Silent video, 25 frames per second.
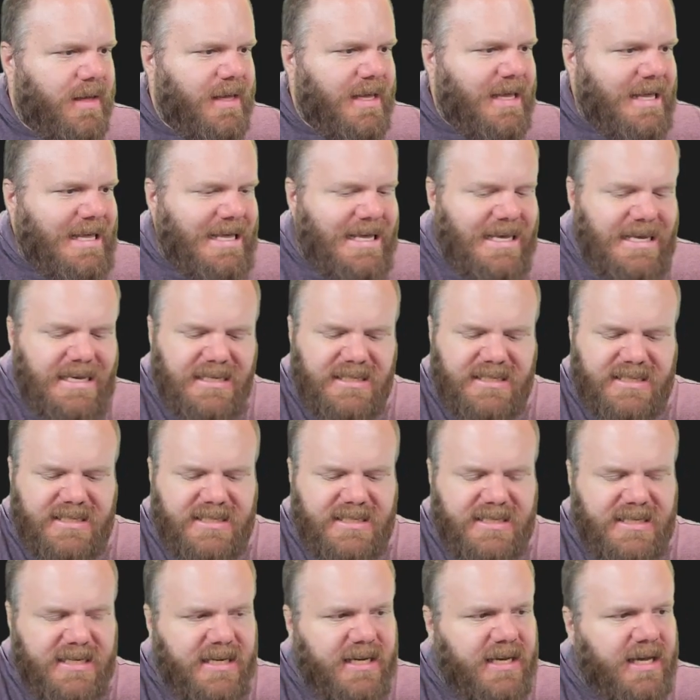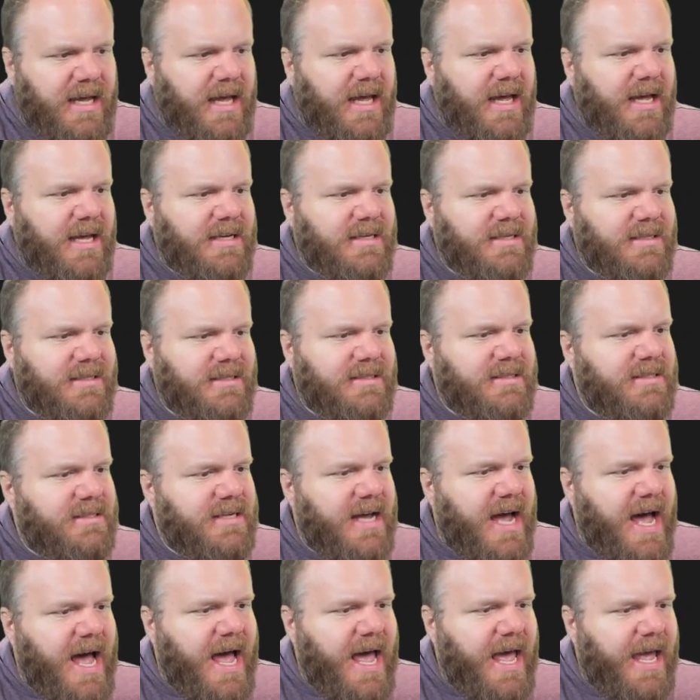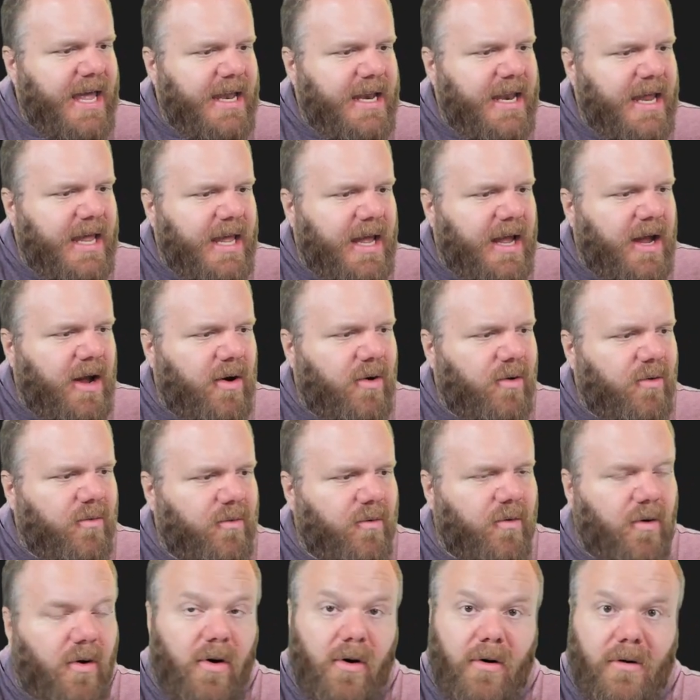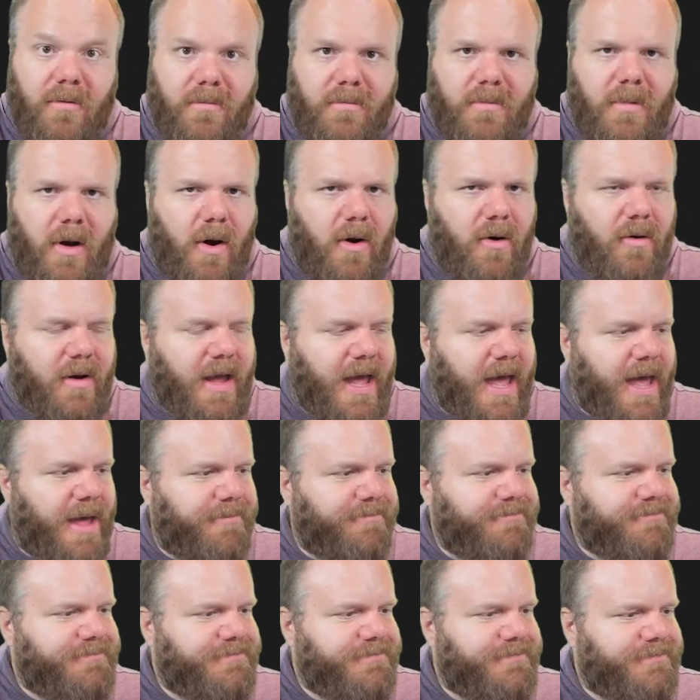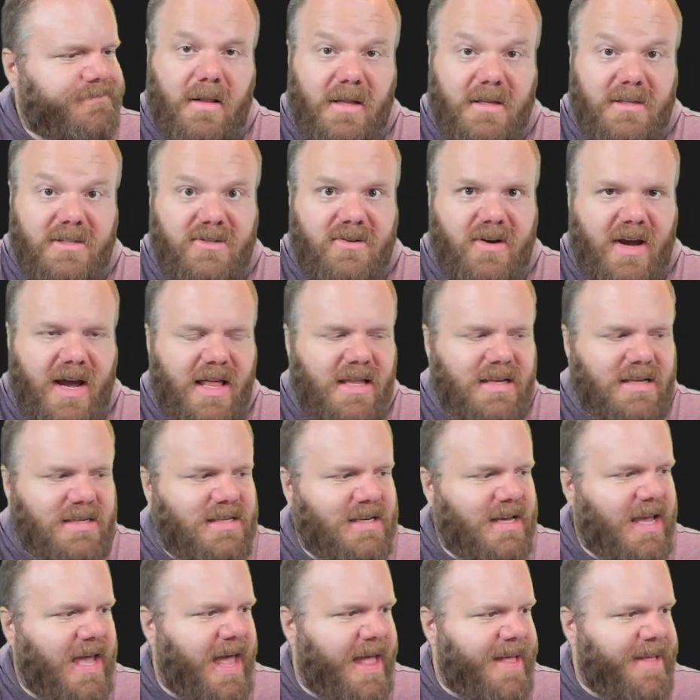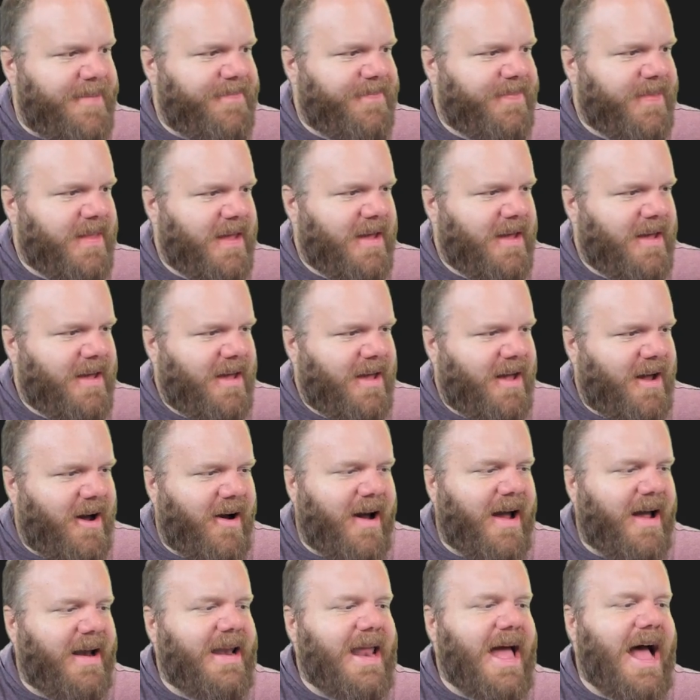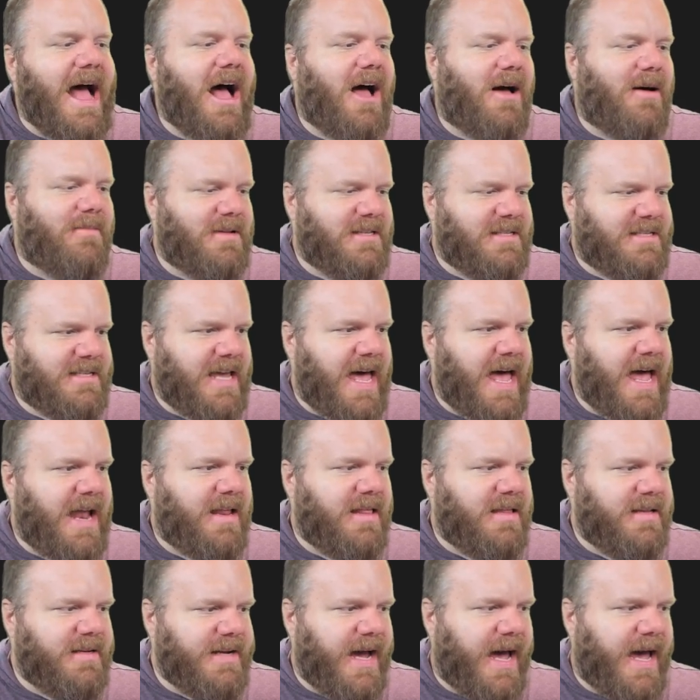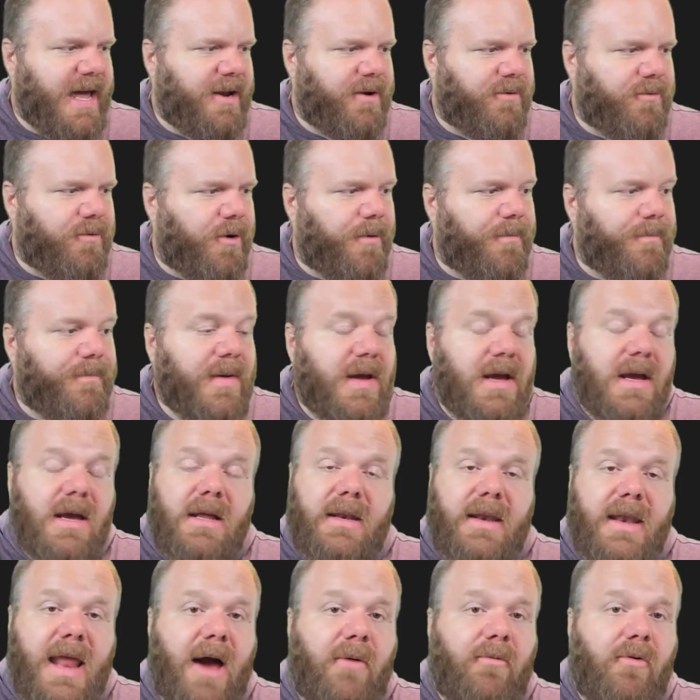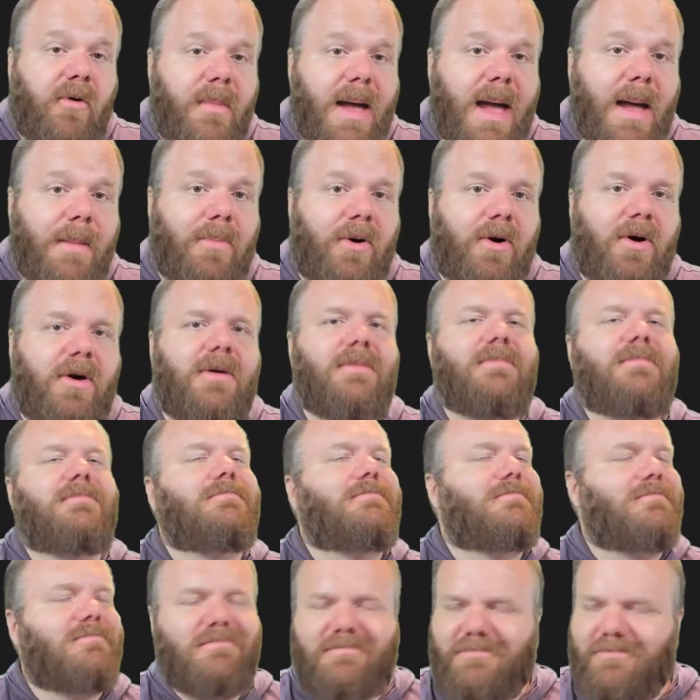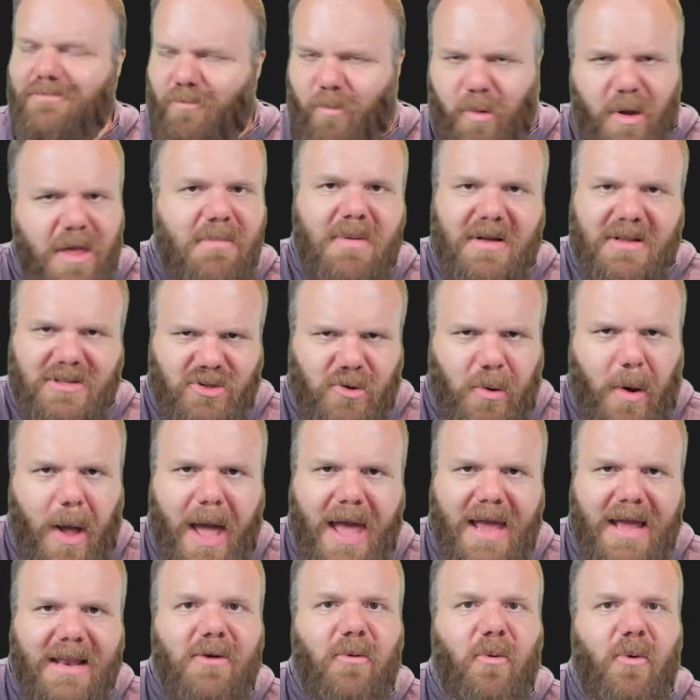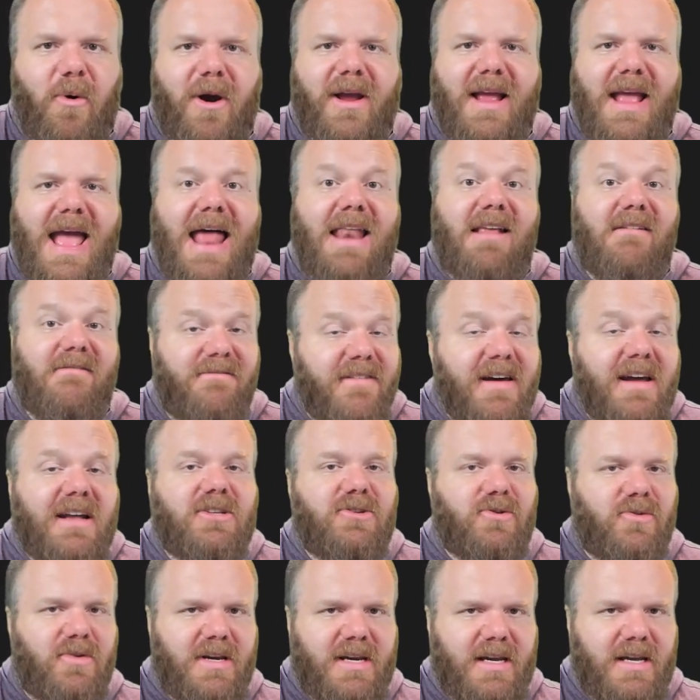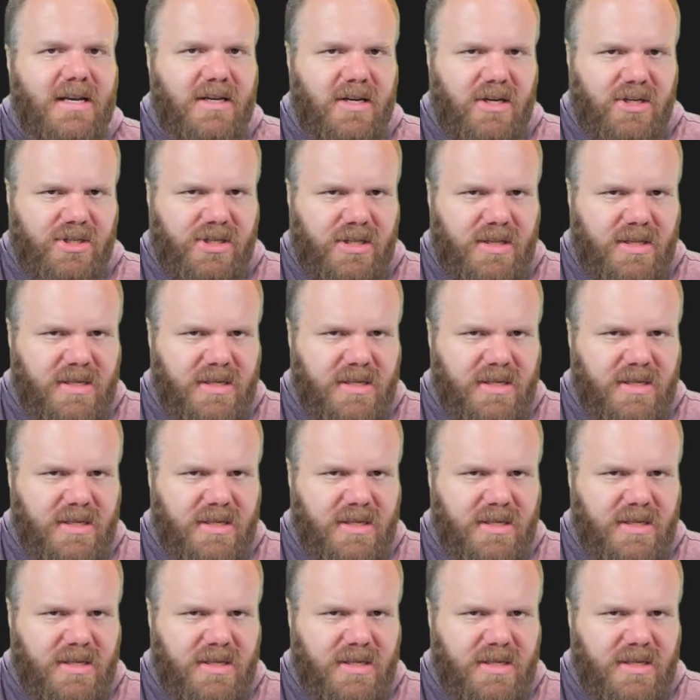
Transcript: East dining room. Okay, let's try this again. All right, now I'm inside of the dining room. Now remember, we've been trying to work out a victory condition